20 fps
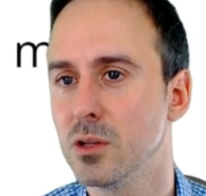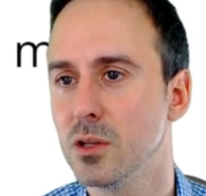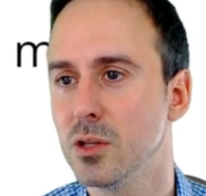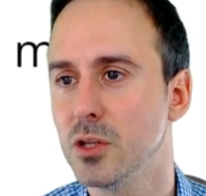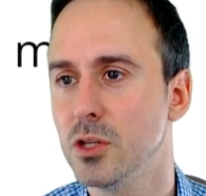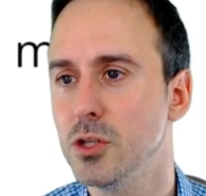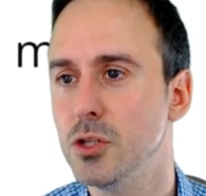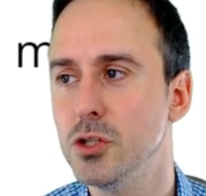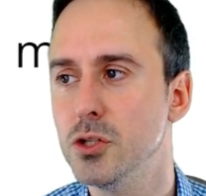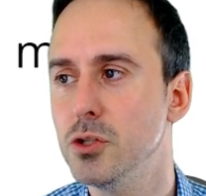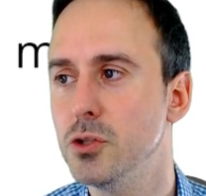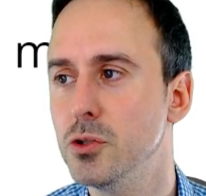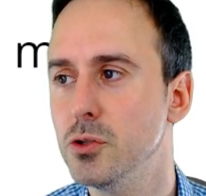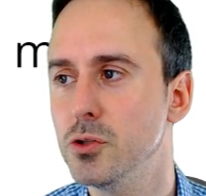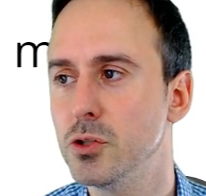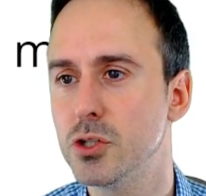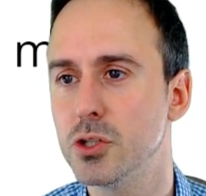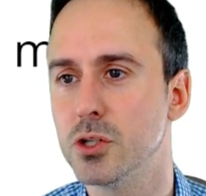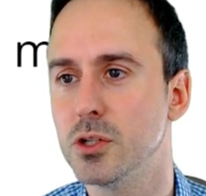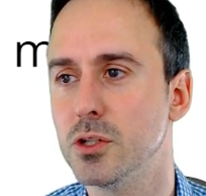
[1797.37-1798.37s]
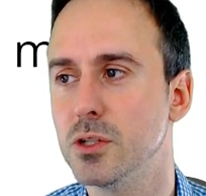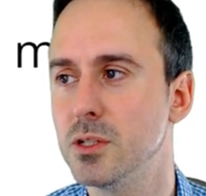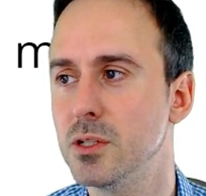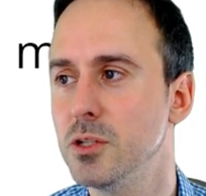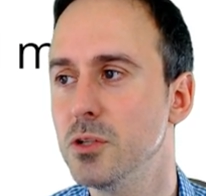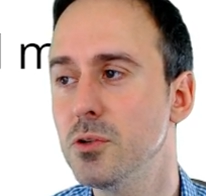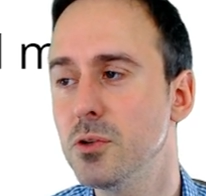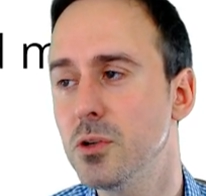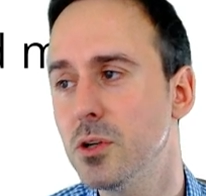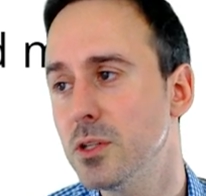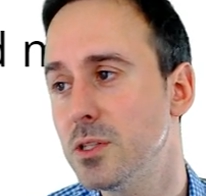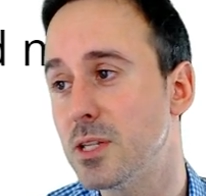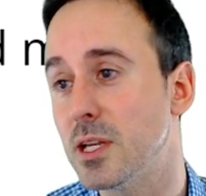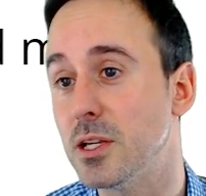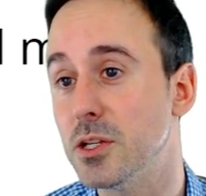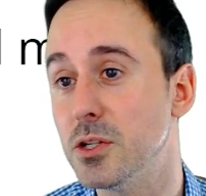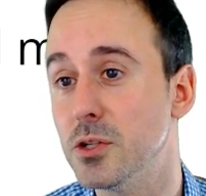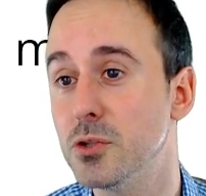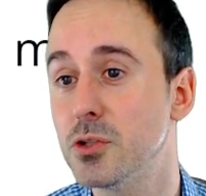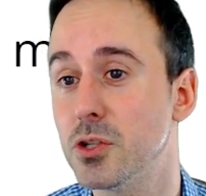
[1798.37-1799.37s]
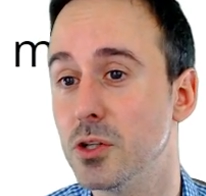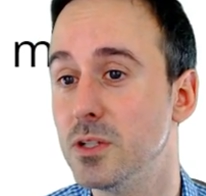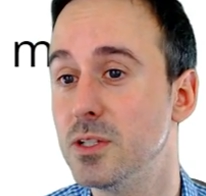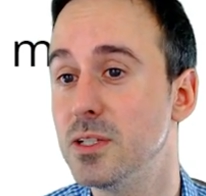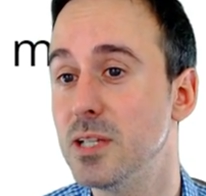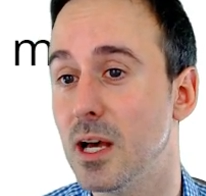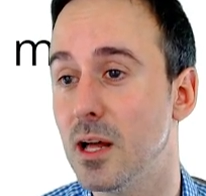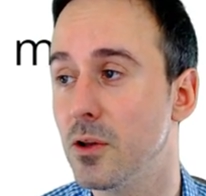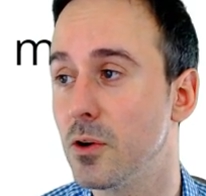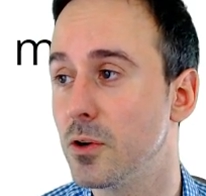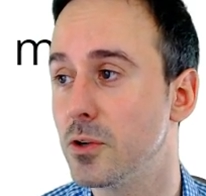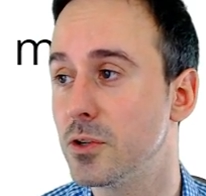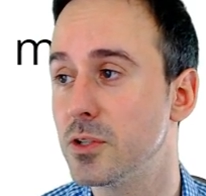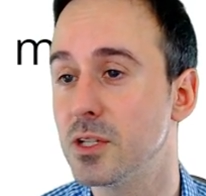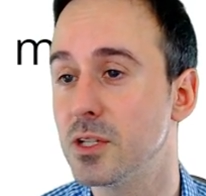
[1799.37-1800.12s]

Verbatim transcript: you should, you could say you should tell her to